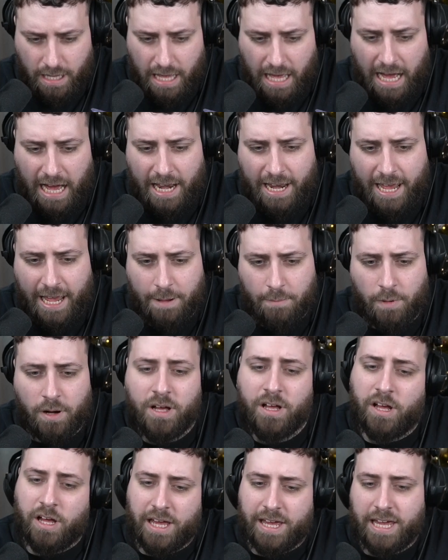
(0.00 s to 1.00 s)
And
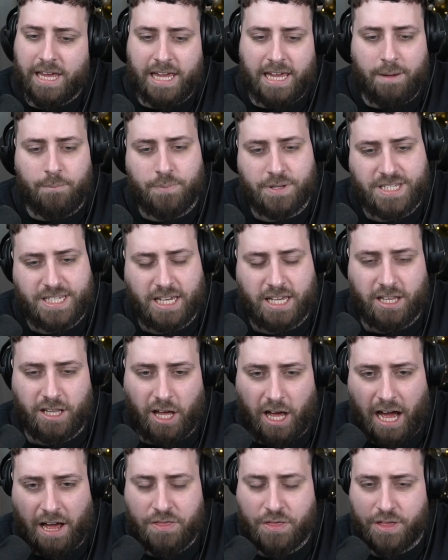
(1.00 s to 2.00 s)
in particular,
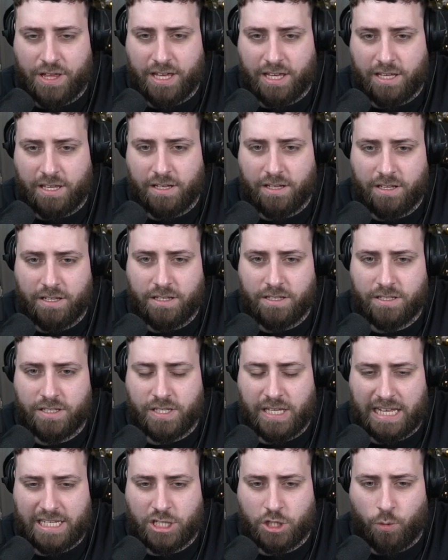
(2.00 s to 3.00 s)
I think... So
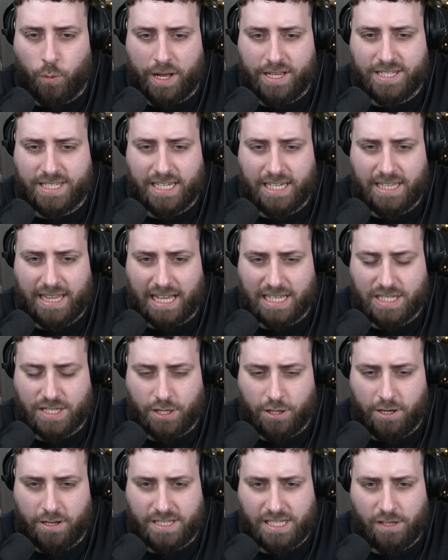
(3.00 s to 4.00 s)
that's 20, that's
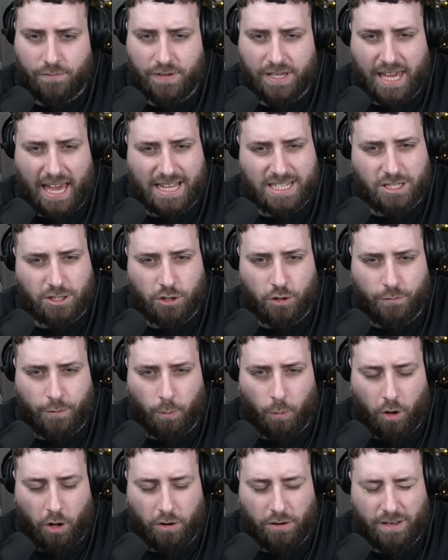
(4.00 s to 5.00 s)
30. If he gets another
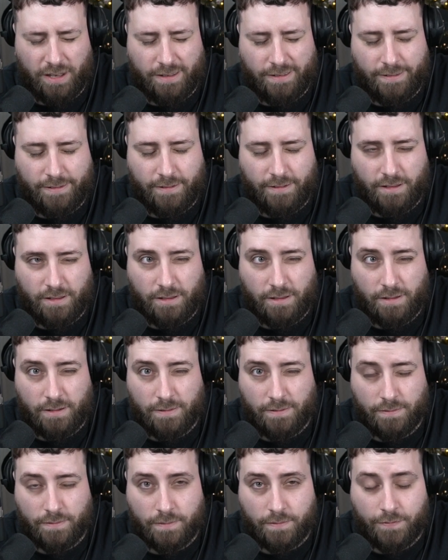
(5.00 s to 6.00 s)
one,
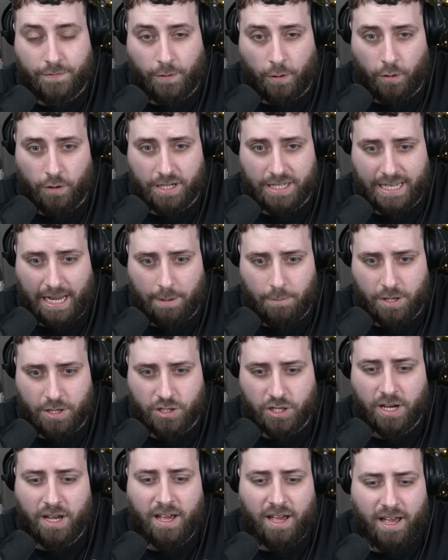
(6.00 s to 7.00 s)
40 damage.